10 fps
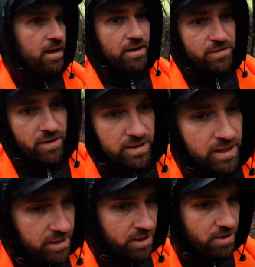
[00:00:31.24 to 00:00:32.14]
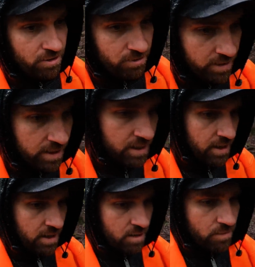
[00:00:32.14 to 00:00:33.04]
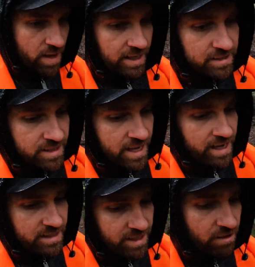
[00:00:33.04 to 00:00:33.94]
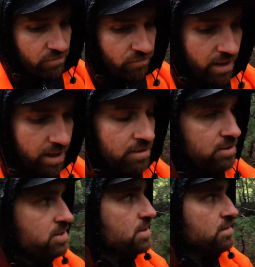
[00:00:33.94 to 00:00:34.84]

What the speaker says: I thought I'd go back to the Annandale Falls.